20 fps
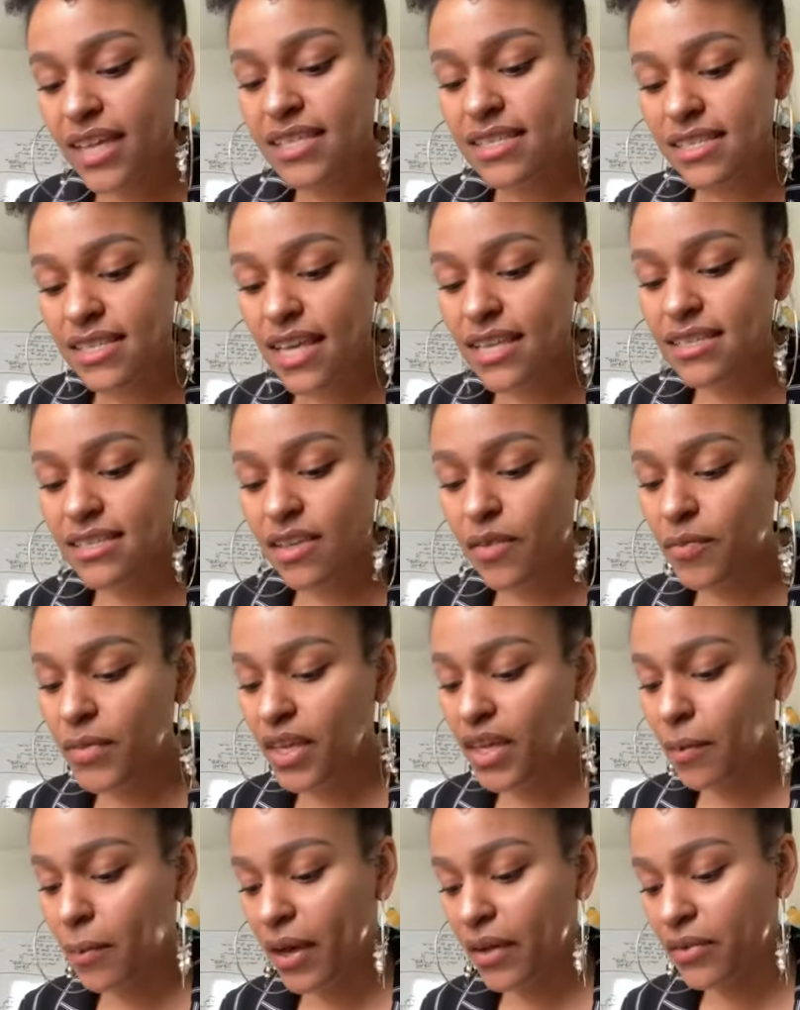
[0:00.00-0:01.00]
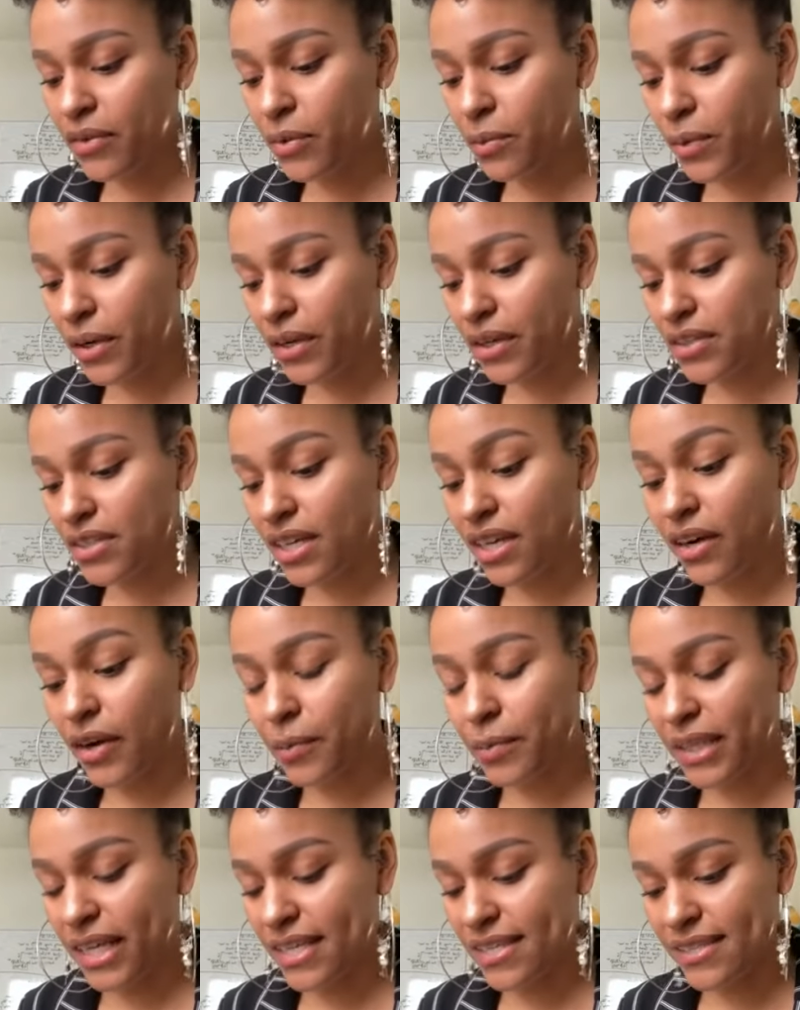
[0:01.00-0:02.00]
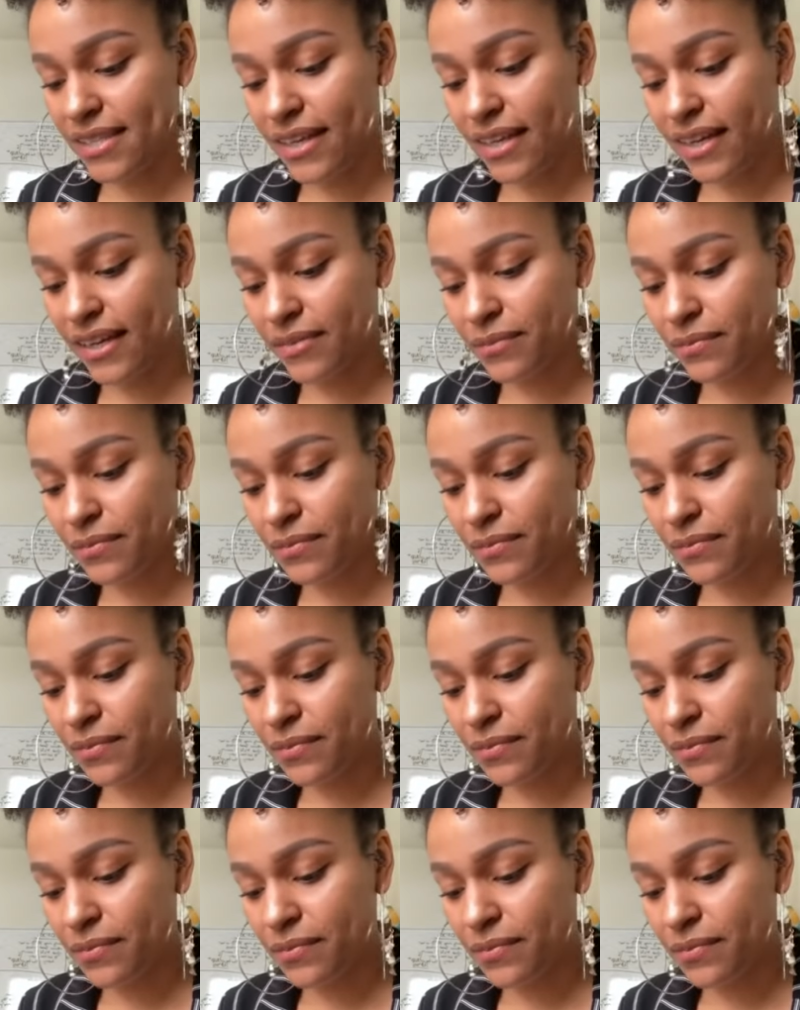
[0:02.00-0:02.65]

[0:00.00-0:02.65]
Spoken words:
It says something about the world and our place in it.